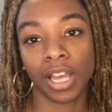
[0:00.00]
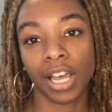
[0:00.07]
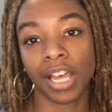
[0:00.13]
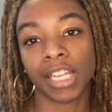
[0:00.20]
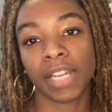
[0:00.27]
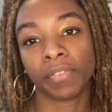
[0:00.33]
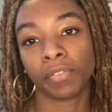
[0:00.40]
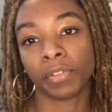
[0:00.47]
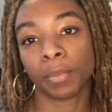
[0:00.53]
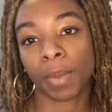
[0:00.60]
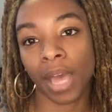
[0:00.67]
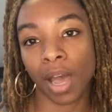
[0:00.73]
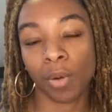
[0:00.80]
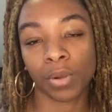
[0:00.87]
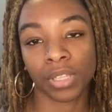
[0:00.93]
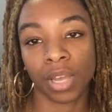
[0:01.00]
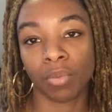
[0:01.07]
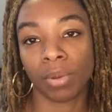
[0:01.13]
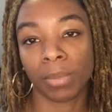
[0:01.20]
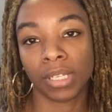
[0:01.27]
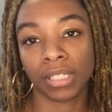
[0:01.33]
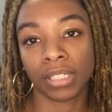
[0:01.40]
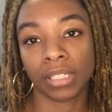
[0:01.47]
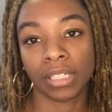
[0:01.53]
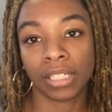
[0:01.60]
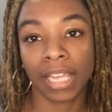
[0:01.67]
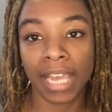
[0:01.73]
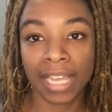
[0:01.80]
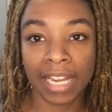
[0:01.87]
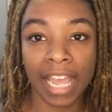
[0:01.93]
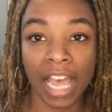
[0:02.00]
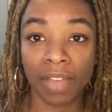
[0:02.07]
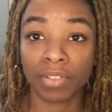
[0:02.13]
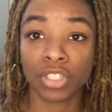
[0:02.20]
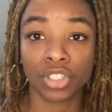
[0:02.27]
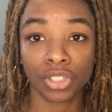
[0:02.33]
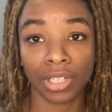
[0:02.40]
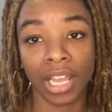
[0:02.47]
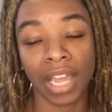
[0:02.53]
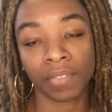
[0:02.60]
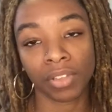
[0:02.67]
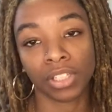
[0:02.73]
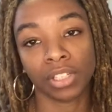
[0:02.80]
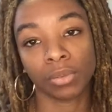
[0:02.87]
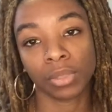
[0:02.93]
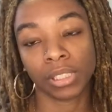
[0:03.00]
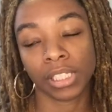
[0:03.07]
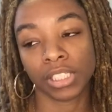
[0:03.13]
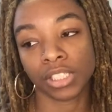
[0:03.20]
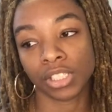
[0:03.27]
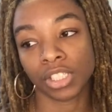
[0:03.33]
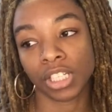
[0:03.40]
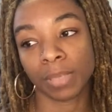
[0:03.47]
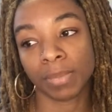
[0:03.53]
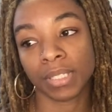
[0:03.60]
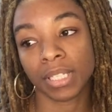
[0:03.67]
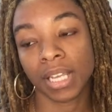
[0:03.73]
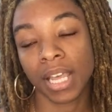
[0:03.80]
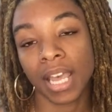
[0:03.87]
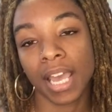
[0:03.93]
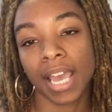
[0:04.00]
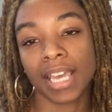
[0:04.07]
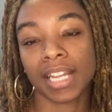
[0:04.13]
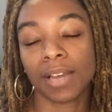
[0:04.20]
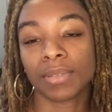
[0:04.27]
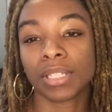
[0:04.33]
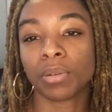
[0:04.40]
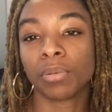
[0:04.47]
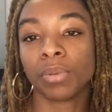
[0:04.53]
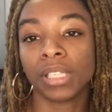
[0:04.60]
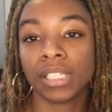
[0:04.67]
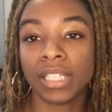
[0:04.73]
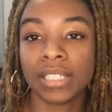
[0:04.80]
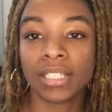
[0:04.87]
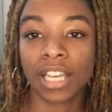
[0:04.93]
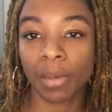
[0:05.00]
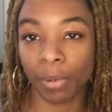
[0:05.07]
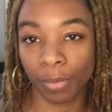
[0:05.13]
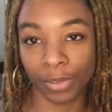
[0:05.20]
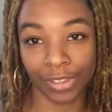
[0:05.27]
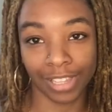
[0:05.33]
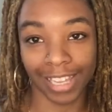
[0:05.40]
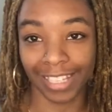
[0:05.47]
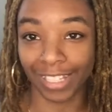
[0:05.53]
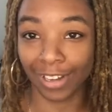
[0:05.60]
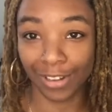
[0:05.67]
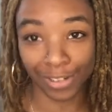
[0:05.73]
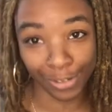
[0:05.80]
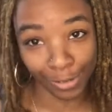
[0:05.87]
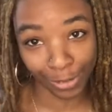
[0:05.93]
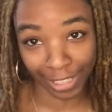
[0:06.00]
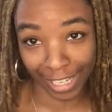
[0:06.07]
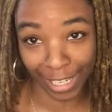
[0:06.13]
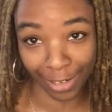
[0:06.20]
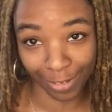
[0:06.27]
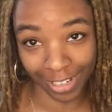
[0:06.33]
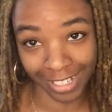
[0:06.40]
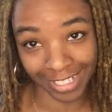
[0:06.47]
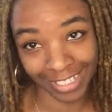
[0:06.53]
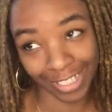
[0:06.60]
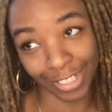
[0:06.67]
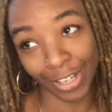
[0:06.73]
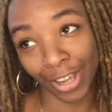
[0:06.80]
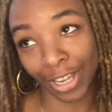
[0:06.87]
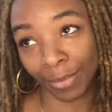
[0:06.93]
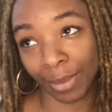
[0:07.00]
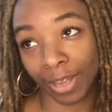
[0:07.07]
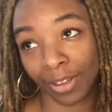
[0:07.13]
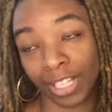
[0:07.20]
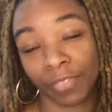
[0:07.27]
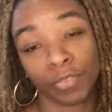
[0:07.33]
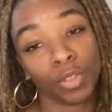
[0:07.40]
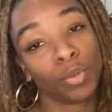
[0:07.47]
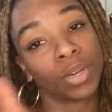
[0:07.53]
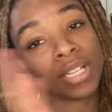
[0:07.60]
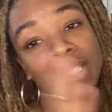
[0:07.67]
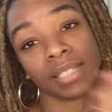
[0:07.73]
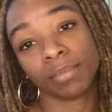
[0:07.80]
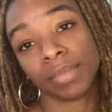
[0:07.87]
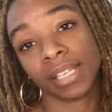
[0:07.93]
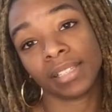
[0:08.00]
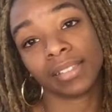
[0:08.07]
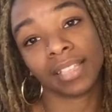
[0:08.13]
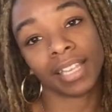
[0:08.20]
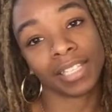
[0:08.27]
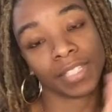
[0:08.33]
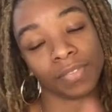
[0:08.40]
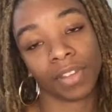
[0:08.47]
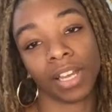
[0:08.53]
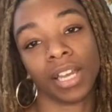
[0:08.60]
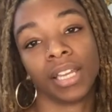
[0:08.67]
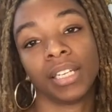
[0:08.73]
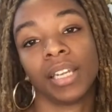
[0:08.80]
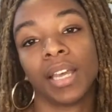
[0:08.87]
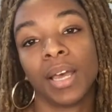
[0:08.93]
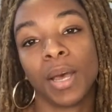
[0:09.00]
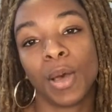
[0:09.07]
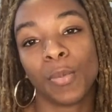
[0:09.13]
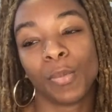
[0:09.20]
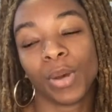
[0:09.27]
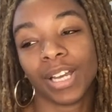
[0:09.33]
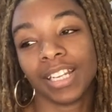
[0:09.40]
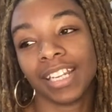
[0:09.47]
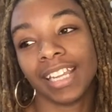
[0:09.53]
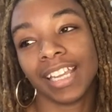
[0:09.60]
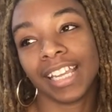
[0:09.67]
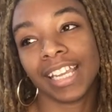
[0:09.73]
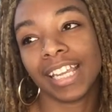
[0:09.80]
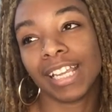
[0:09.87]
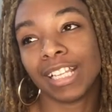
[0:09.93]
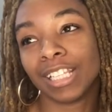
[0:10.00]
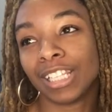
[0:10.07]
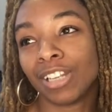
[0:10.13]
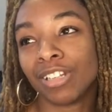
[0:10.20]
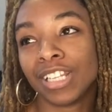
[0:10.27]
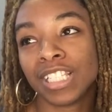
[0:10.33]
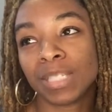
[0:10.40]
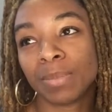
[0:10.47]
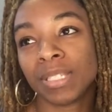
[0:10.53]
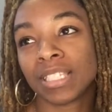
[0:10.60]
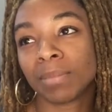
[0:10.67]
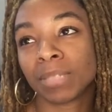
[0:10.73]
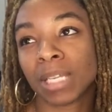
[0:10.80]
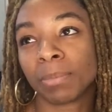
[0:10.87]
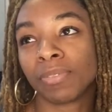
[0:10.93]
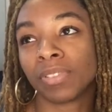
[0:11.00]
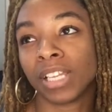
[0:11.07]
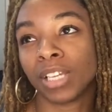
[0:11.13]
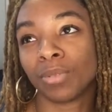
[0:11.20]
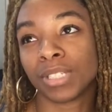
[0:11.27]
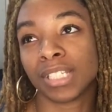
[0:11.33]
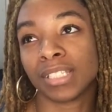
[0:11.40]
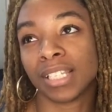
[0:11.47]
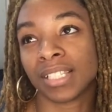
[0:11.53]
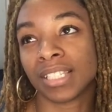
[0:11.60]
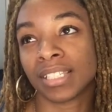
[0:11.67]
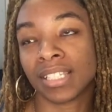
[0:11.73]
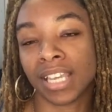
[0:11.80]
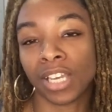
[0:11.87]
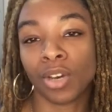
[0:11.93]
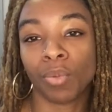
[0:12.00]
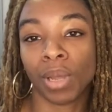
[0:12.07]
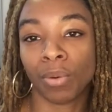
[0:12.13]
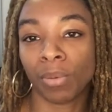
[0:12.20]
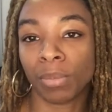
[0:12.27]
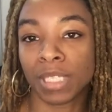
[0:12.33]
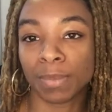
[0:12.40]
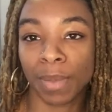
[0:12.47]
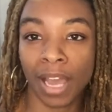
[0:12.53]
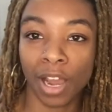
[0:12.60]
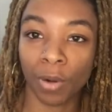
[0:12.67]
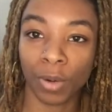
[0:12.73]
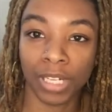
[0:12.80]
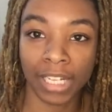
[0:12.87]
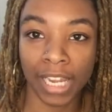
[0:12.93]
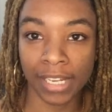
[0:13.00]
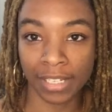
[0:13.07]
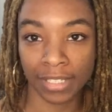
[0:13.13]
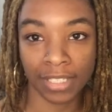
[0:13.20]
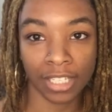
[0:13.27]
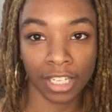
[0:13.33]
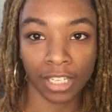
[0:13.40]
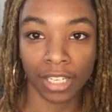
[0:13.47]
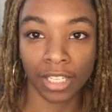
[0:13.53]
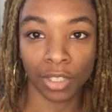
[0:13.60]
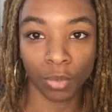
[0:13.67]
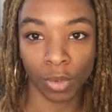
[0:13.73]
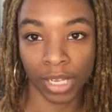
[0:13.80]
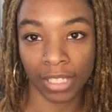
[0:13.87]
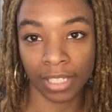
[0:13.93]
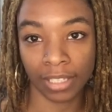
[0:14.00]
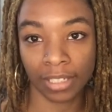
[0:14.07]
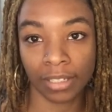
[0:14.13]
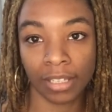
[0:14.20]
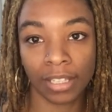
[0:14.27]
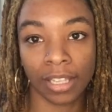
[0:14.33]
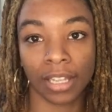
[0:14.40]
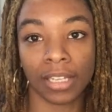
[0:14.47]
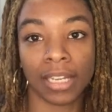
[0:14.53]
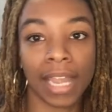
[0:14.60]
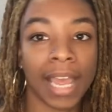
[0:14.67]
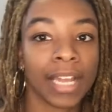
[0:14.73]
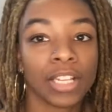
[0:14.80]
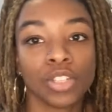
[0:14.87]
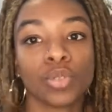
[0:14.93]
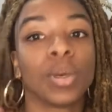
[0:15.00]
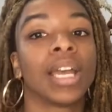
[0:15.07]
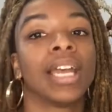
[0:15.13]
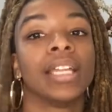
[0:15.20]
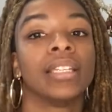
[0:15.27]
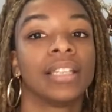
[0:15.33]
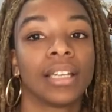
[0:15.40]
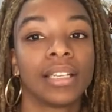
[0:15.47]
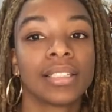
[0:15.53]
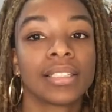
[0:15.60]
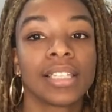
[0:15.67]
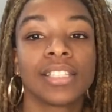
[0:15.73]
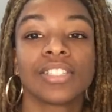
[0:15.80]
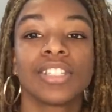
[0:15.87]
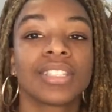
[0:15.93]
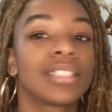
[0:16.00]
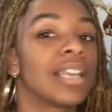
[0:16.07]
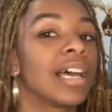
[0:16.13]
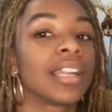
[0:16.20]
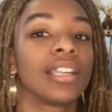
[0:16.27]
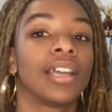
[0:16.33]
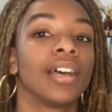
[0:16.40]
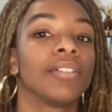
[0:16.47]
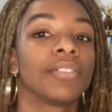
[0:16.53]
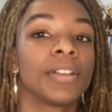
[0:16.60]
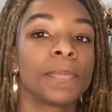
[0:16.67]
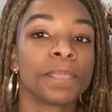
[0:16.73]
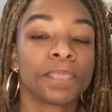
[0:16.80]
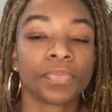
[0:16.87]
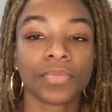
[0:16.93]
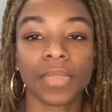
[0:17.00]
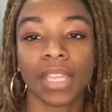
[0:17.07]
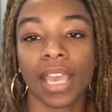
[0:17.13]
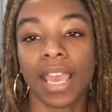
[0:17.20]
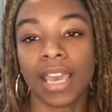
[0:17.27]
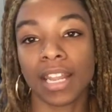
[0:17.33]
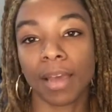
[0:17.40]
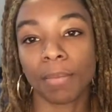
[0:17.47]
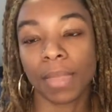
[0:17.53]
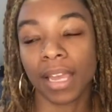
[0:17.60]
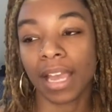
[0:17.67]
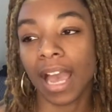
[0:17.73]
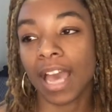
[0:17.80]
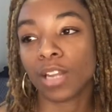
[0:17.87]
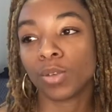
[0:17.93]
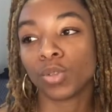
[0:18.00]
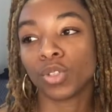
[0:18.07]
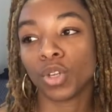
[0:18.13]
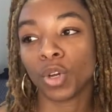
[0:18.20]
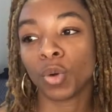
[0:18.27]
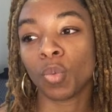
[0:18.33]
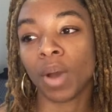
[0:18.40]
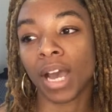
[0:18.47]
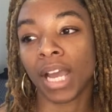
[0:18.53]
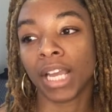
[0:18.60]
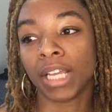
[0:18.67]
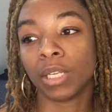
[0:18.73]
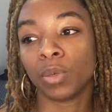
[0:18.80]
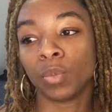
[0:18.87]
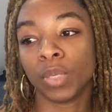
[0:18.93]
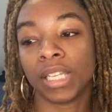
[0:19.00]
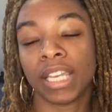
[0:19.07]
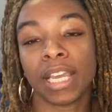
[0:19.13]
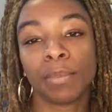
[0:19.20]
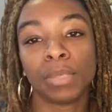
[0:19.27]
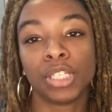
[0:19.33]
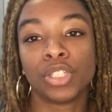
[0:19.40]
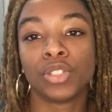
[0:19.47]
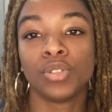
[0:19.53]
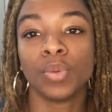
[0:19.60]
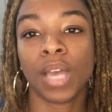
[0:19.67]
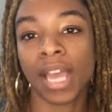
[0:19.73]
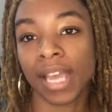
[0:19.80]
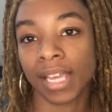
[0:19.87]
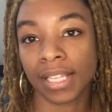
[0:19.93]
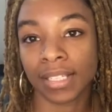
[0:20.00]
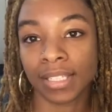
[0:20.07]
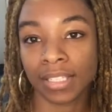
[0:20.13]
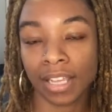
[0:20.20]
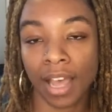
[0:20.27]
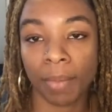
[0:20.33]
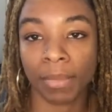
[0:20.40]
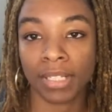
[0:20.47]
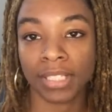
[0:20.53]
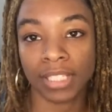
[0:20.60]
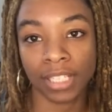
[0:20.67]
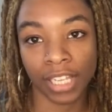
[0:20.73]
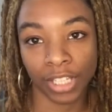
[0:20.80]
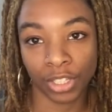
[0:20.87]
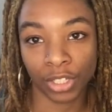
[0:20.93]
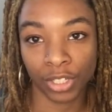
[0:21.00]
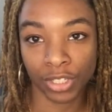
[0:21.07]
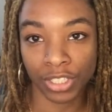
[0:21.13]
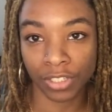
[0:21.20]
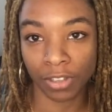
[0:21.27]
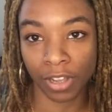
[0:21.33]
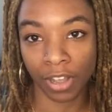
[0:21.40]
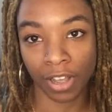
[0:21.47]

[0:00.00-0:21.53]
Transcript: enough of the power that women can have and should have in their relationships. And I was like, we really need to come up with like new language to talk about. If you want to submit, that's fine. But there needs to be some type of language that doesn't take away women's power and agency in the way that a neck to a head does. It's just not enough. And I'm like, I don't know why we can't be two heads coming together to